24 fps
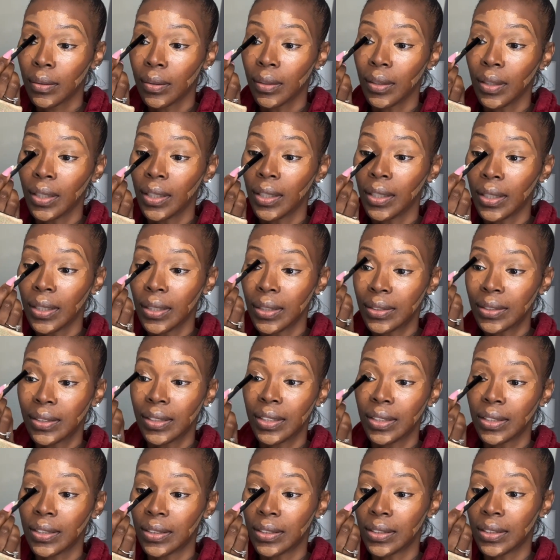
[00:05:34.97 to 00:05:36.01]
And this
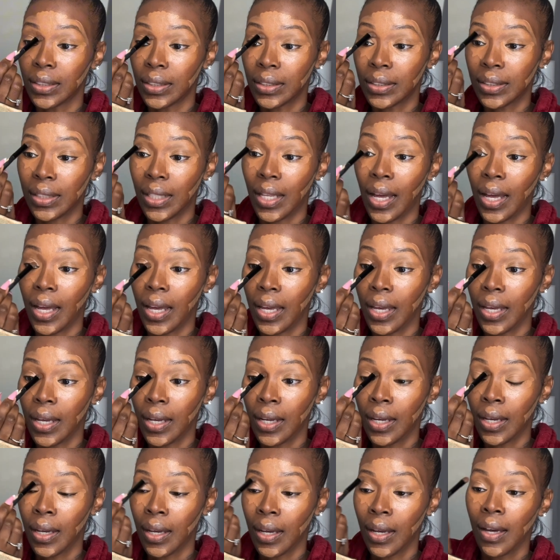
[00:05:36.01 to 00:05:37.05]
is just
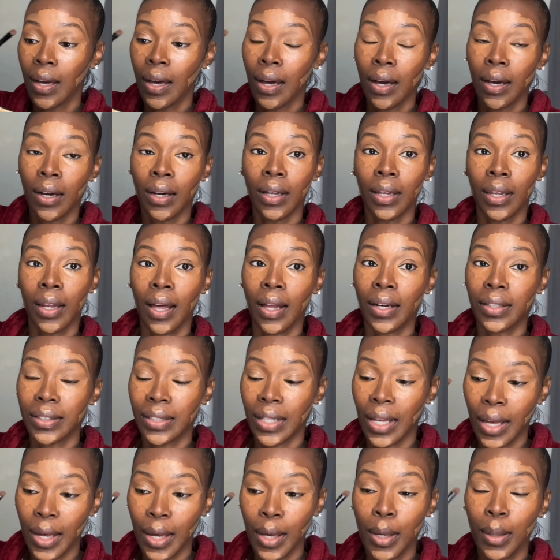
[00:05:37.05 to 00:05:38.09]
like a lot of
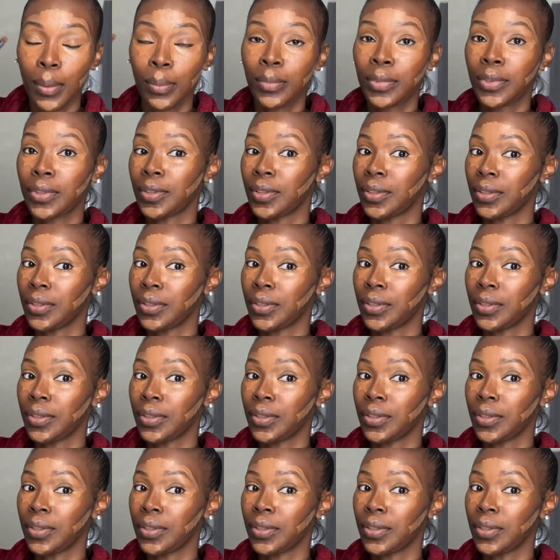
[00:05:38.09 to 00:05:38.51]
times,